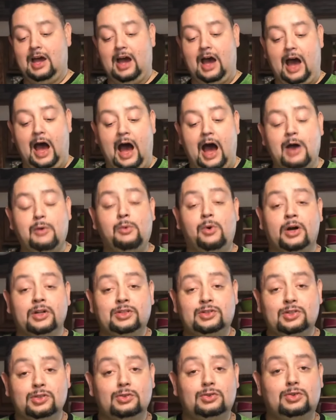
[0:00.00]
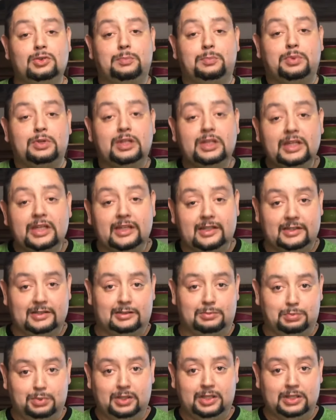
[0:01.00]
I want you to please,
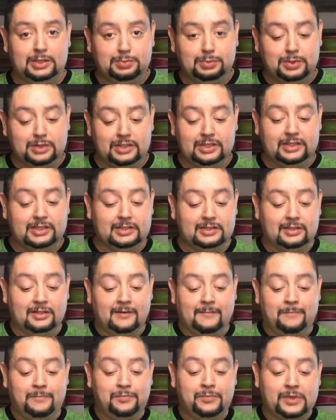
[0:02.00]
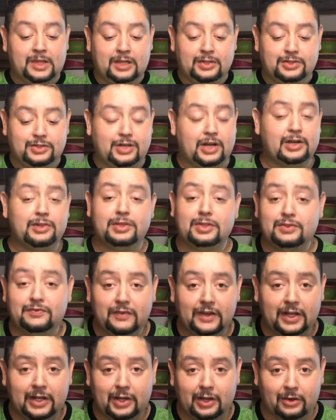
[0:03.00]
please, please share this
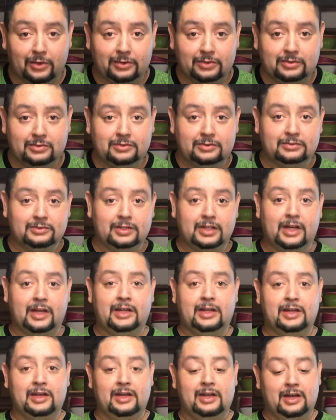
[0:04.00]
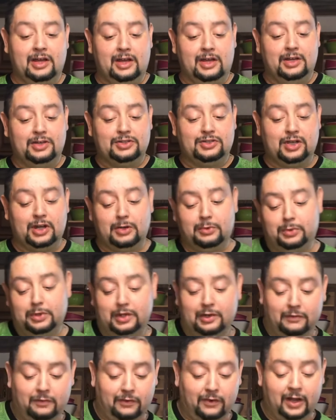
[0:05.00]
video, okay? Share it with
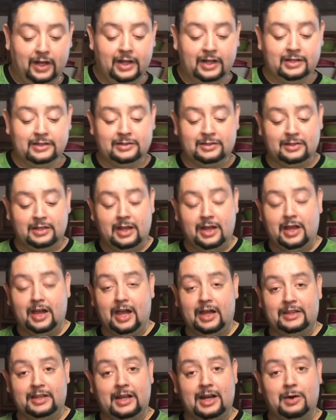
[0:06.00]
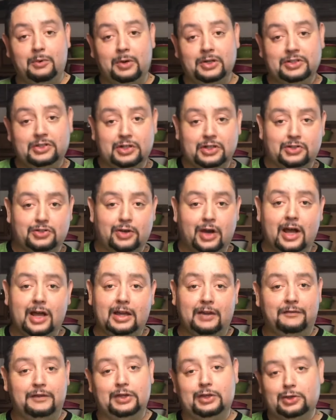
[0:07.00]
your friends, and then I want you to try it.
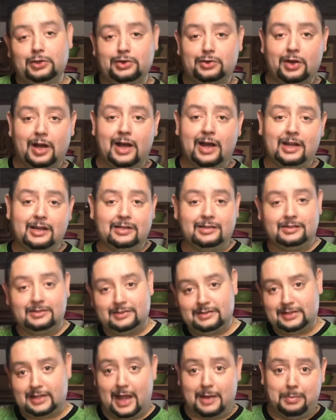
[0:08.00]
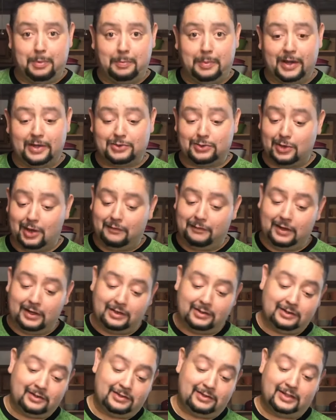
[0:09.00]
If you do try it, snap a picture of it
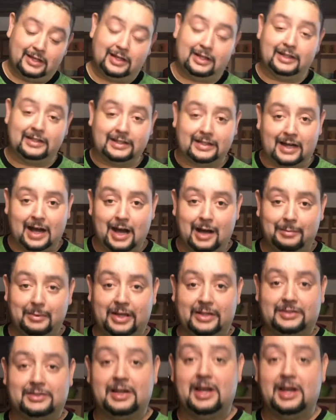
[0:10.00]
and stick it in the comments.